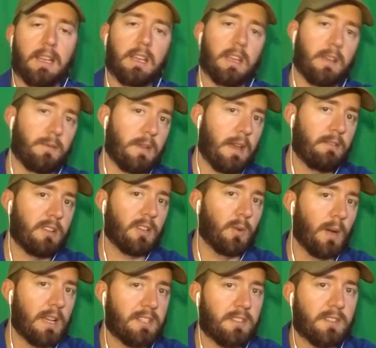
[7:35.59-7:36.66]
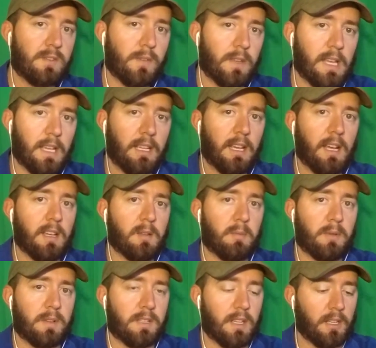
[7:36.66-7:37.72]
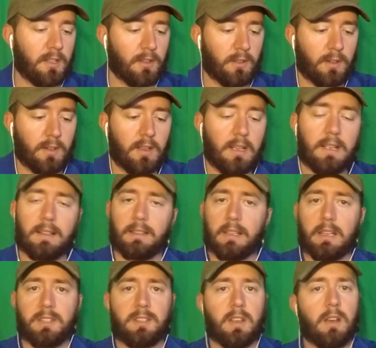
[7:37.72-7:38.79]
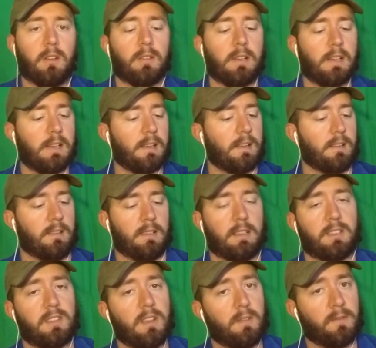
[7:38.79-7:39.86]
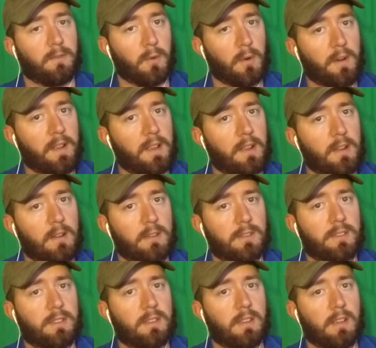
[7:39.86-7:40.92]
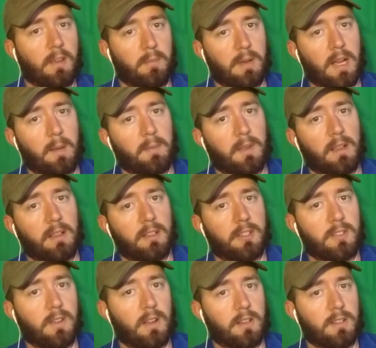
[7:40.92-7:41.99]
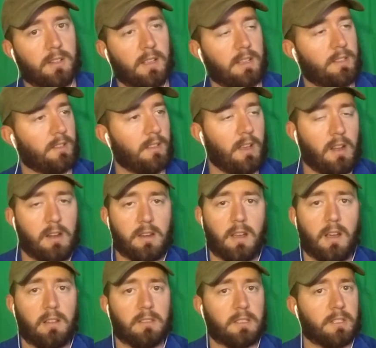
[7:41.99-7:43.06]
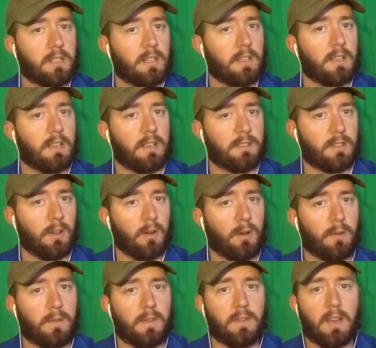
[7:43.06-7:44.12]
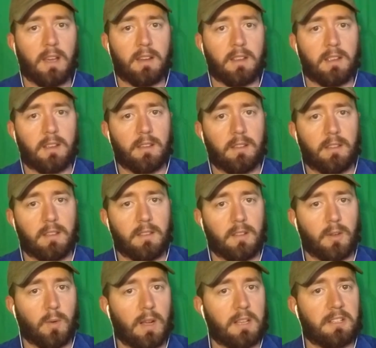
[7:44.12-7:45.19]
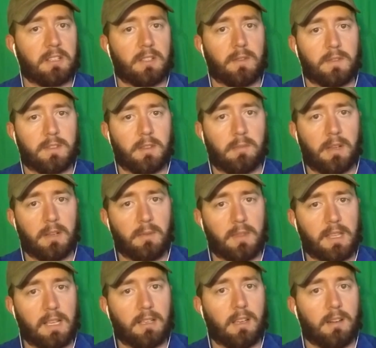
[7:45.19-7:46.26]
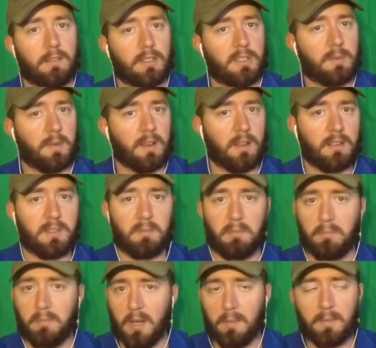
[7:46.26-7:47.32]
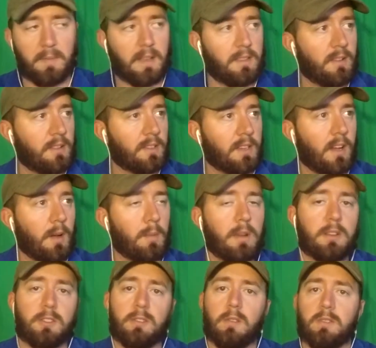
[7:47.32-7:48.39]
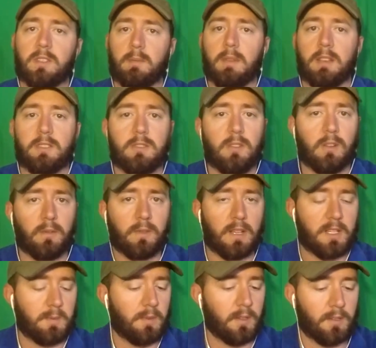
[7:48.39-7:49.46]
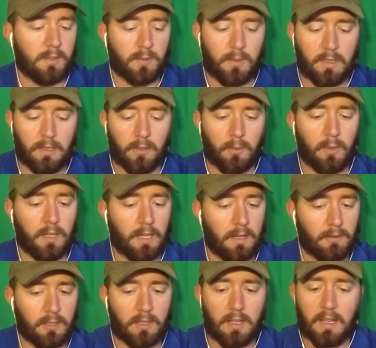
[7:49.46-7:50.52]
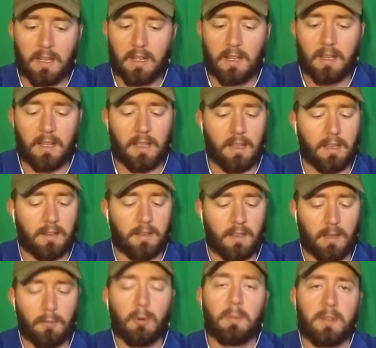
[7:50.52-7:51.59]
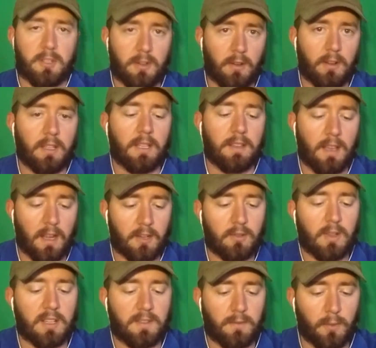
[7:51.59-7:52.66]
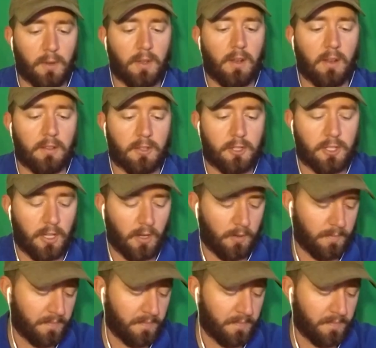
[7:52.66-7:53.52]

If you have any questions for that guy in particular, let us know. Like I said, 40 years in pipeline construction, that's a lot of knowledge. So if you've got any questions for somebody with that kind of experience, pop them down there in the comments, shoot us a message on Facebook or Twitter or whatever, and we'll be sure to get that addressed for you on the show.